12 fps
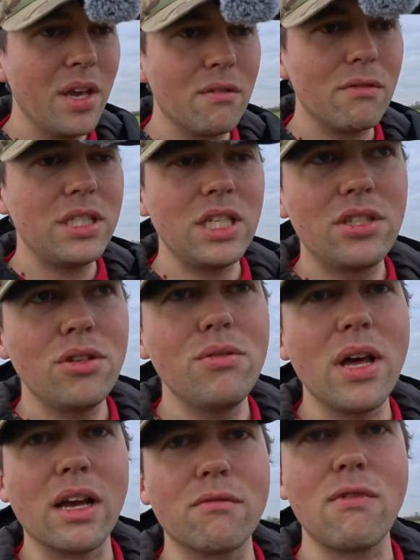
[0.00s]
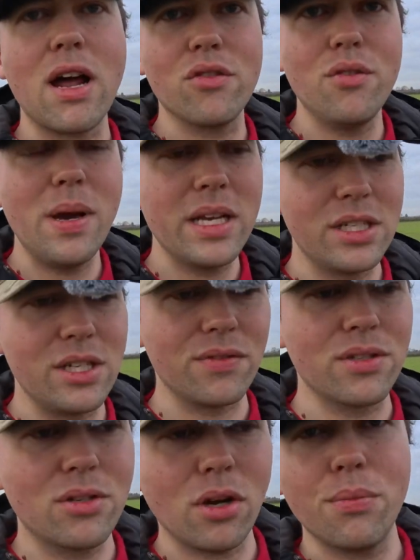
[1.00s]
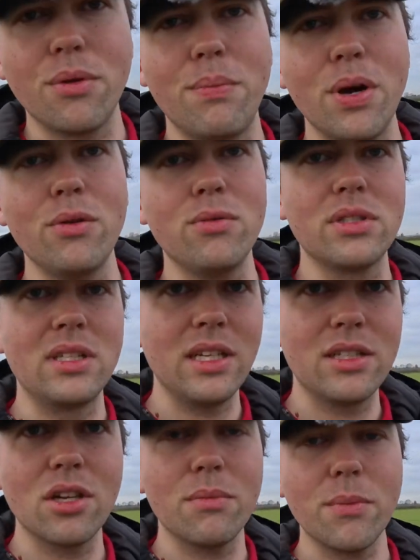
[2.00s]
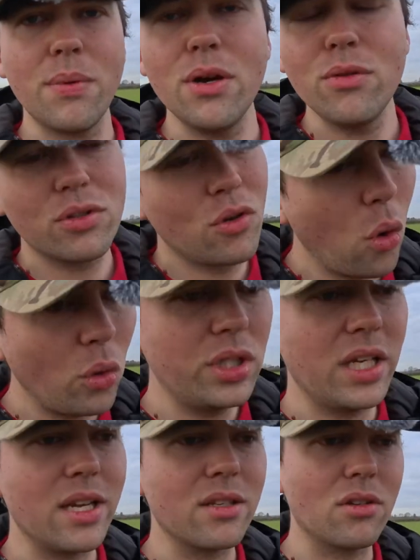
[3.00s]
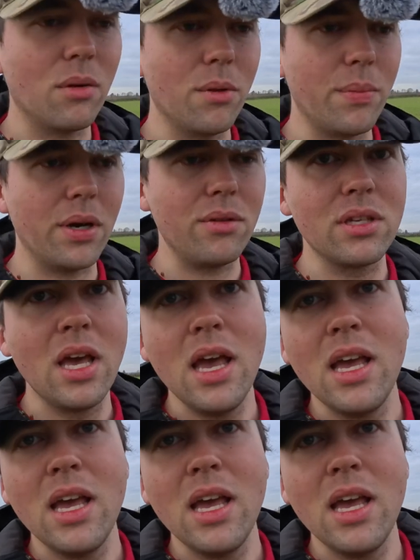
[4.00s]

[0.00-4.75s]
Rishi Sunak ran on the message of stop the boats. Did he stop the boats? Of course he didn't stop the boats.